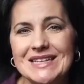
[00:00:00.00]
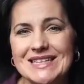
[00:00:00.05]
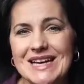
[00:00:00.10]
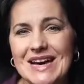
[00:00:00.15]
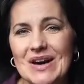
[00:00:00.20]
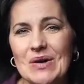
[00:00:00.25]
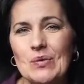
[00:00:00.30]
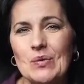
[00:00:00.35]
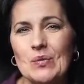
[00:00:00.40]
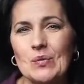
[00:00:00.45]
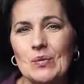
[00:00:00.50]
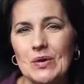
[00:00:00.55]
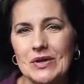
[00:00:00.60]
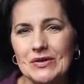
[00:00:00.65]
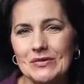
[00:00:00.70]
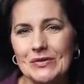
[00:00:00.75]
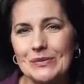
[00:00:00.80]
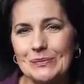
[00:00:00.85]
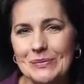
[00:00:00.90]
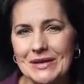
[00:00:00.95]
Now,
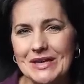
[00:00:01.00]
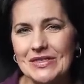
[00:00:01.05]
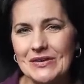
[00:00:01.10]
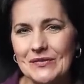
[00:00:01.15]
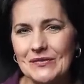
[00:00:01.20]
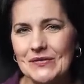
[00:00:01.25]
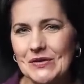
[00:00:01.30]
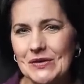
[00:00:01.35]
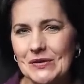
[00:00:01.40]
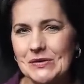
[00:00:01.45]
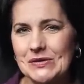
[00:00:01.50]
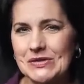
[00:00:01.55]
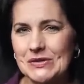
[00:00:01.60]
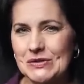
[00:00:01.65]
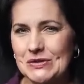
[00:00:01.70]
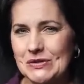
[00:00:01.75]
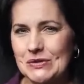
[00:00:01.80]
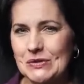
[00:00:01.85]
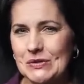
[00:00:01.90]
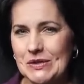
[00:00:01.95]
what would be the photos
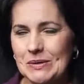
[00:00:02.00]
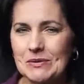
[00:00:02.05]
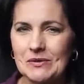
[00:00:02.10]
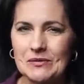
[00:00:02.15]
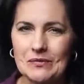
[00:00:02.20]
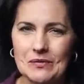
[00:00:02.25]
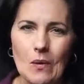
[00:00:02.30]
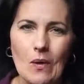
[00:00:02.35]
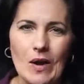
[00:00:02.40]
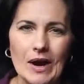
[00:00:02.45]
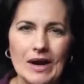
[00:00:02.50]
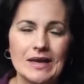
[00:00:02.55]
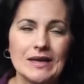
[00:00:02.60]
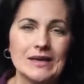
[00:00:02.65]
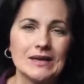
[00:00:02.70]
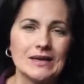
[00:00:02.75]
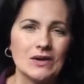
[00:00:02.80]
suitable for?